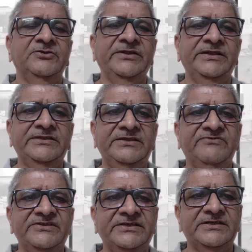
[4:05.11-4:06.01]
during the
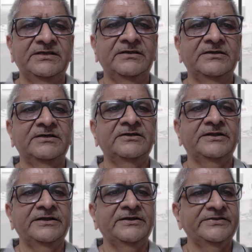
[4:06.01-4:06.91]
physical
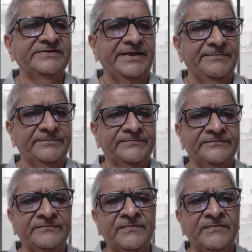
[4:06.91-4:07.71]
trade design.